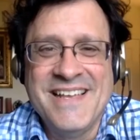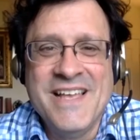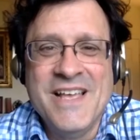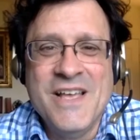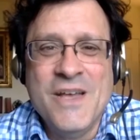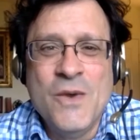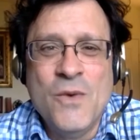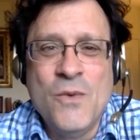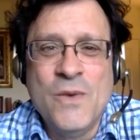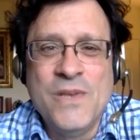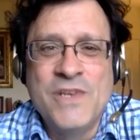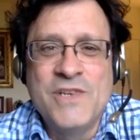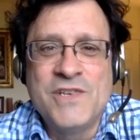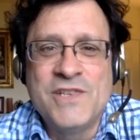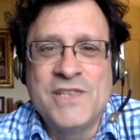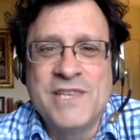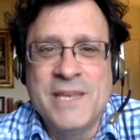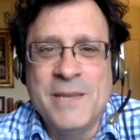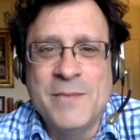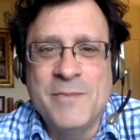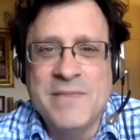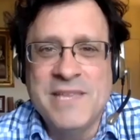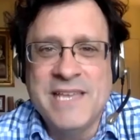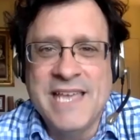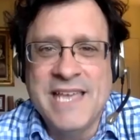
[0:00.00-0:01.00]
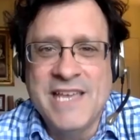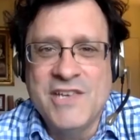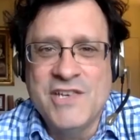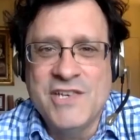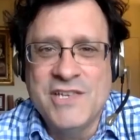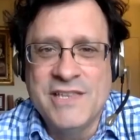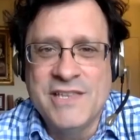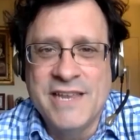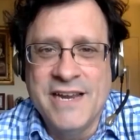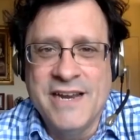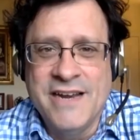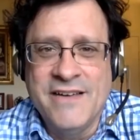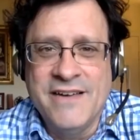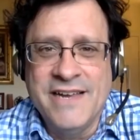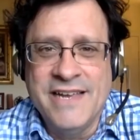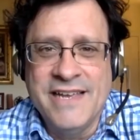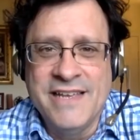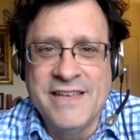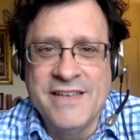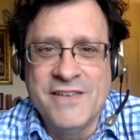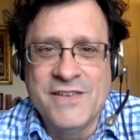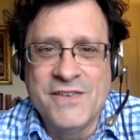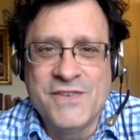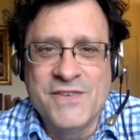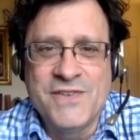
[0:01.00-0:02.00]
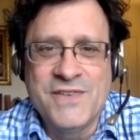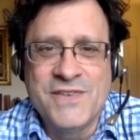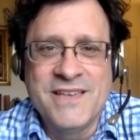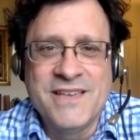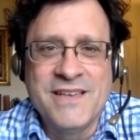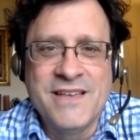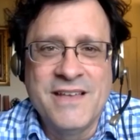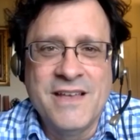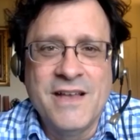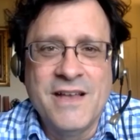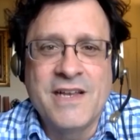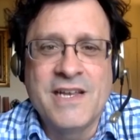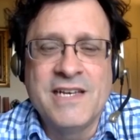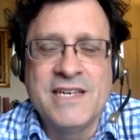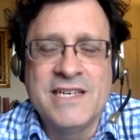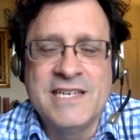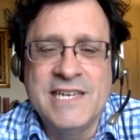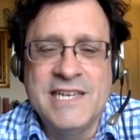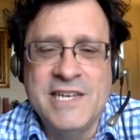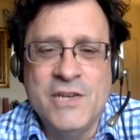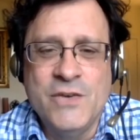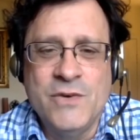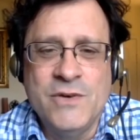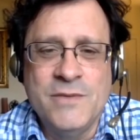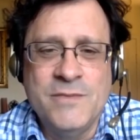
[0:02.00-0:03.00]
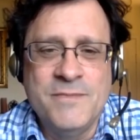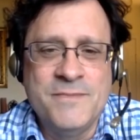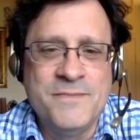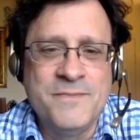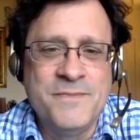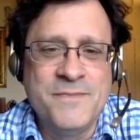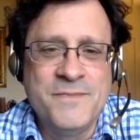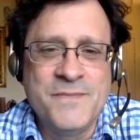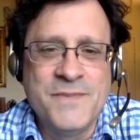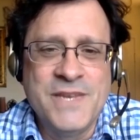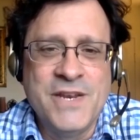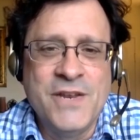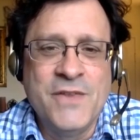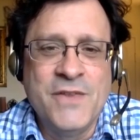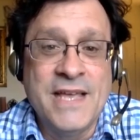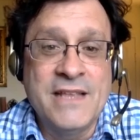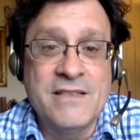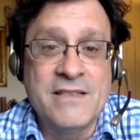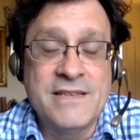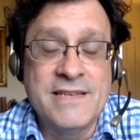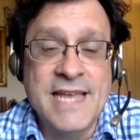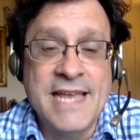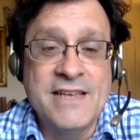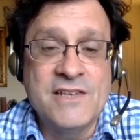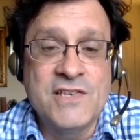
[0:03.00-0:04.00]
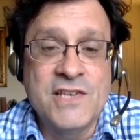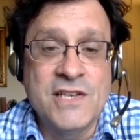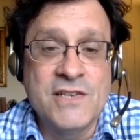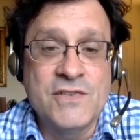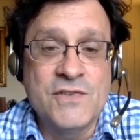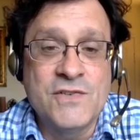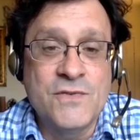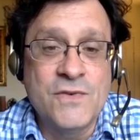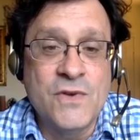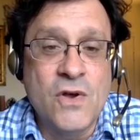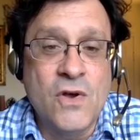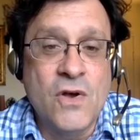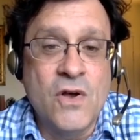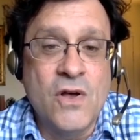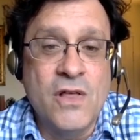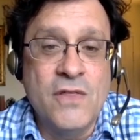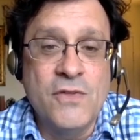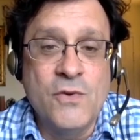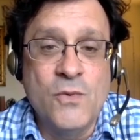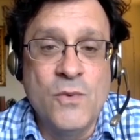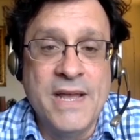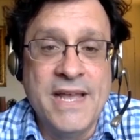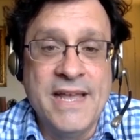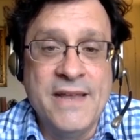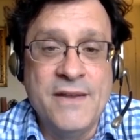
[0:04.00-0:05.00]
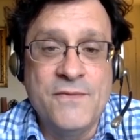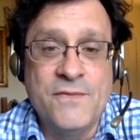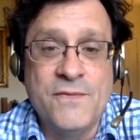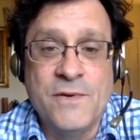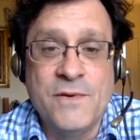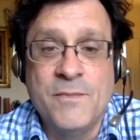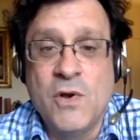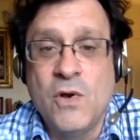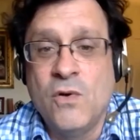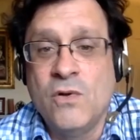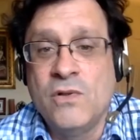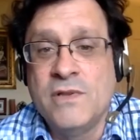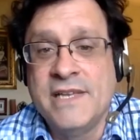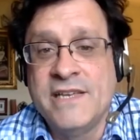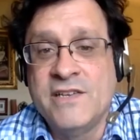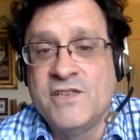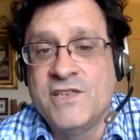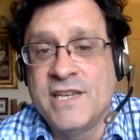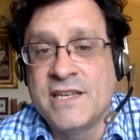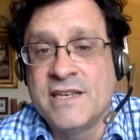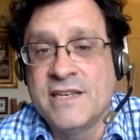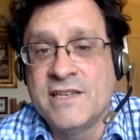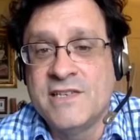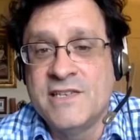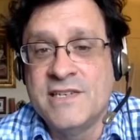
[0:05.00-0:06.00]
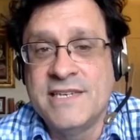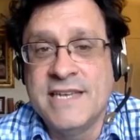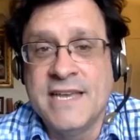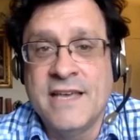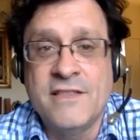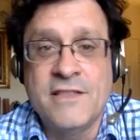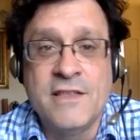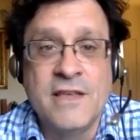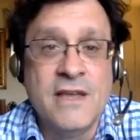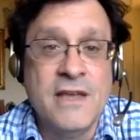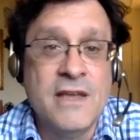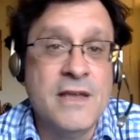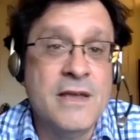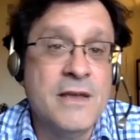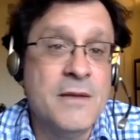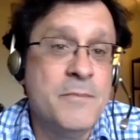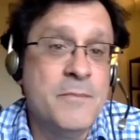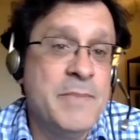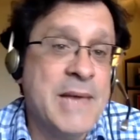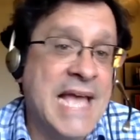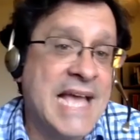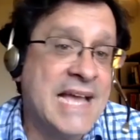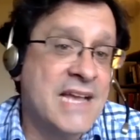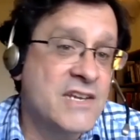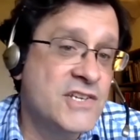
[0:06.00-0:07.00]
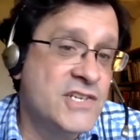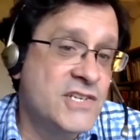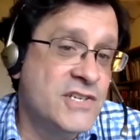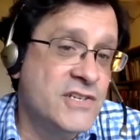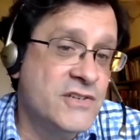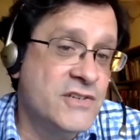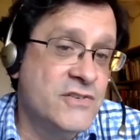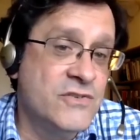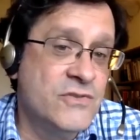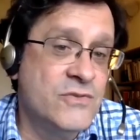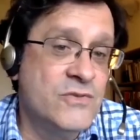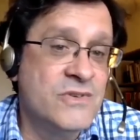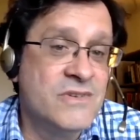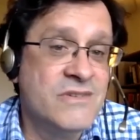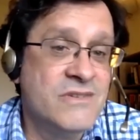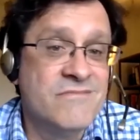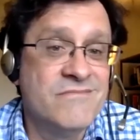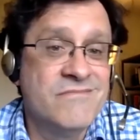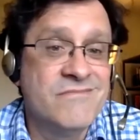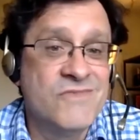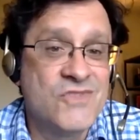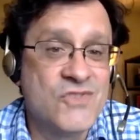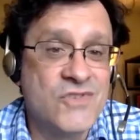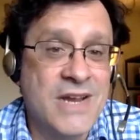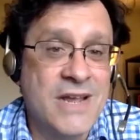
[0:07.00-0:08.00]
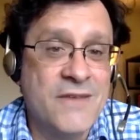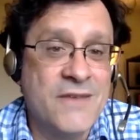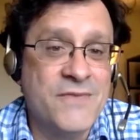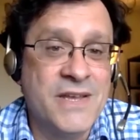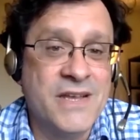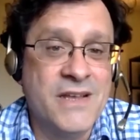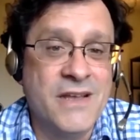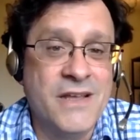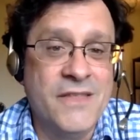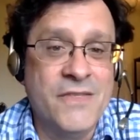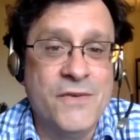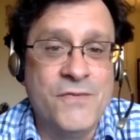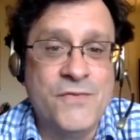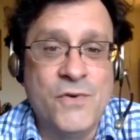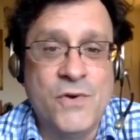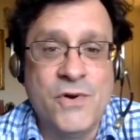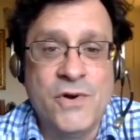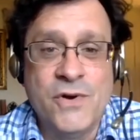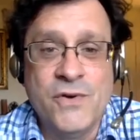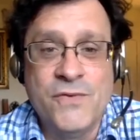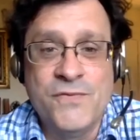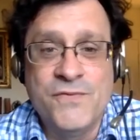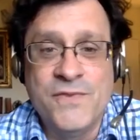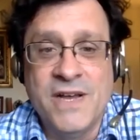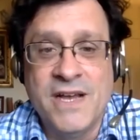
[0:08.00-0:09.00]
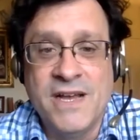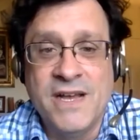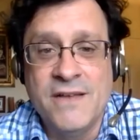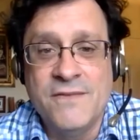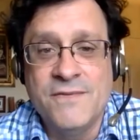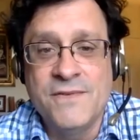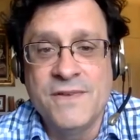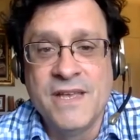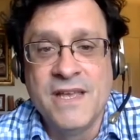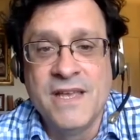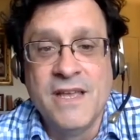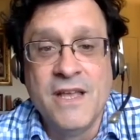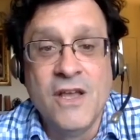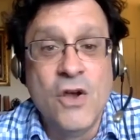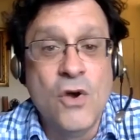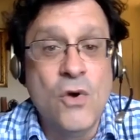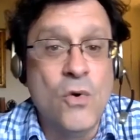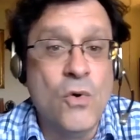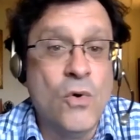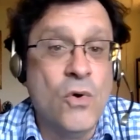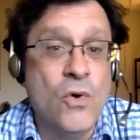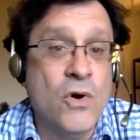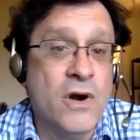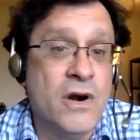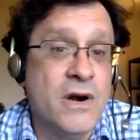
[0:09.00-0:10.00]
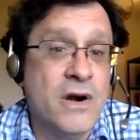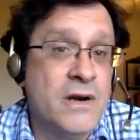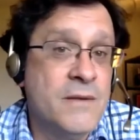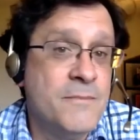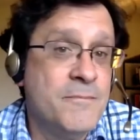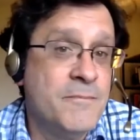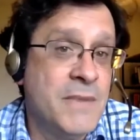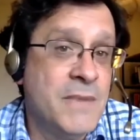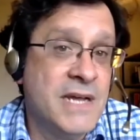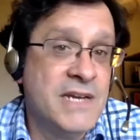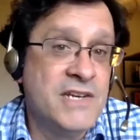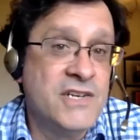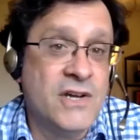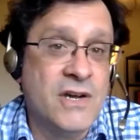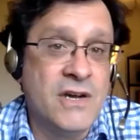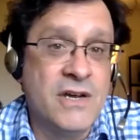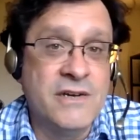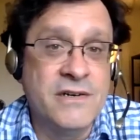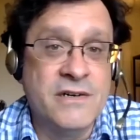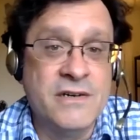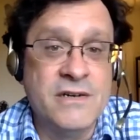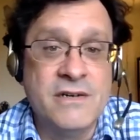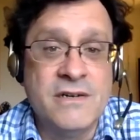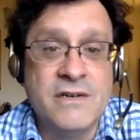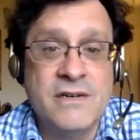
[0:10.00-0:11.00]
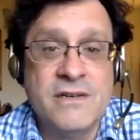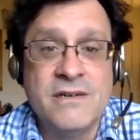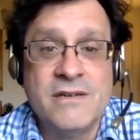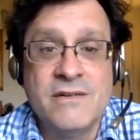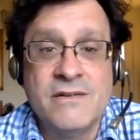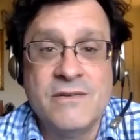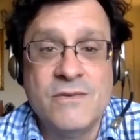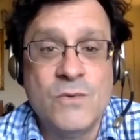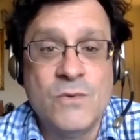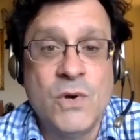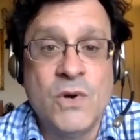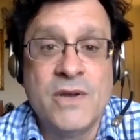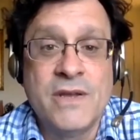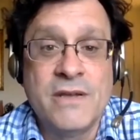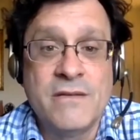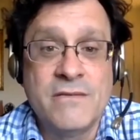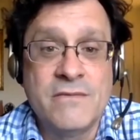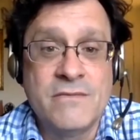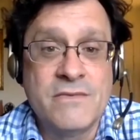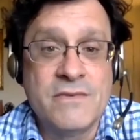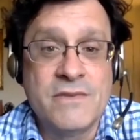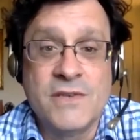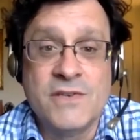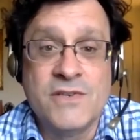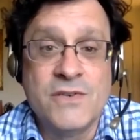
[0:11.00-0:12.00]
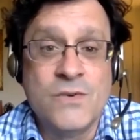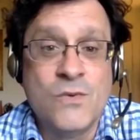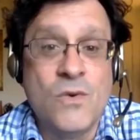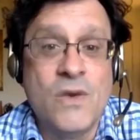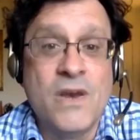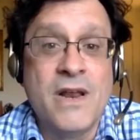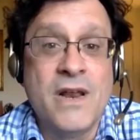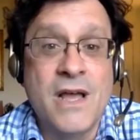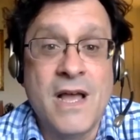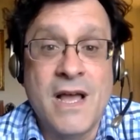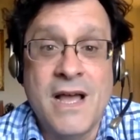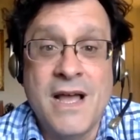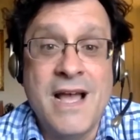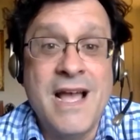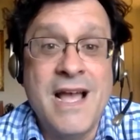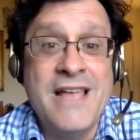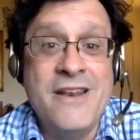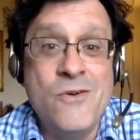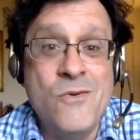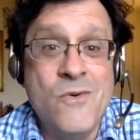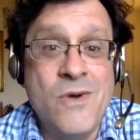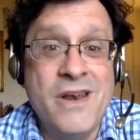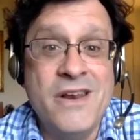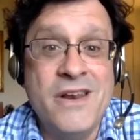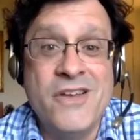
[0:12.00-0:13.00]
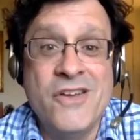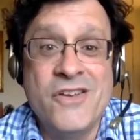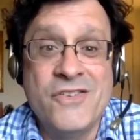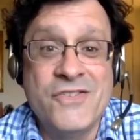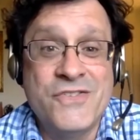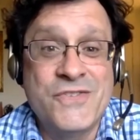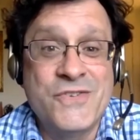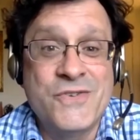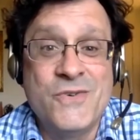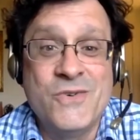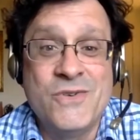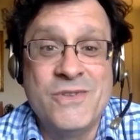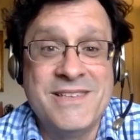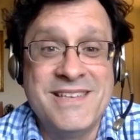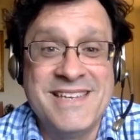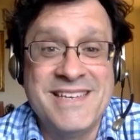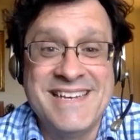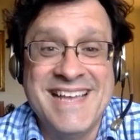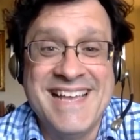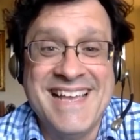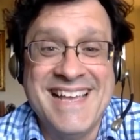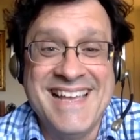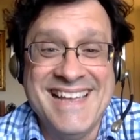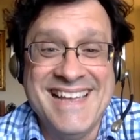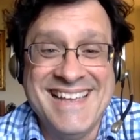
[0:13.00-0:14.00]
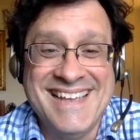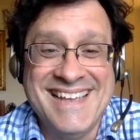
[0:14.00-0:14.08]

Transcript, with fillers: Which the implication there is a continuum, you know, that takes us all the way from old age, sickness, and death back to traffic on the 405 or my daughter won't doesn't want i don't want to go to school today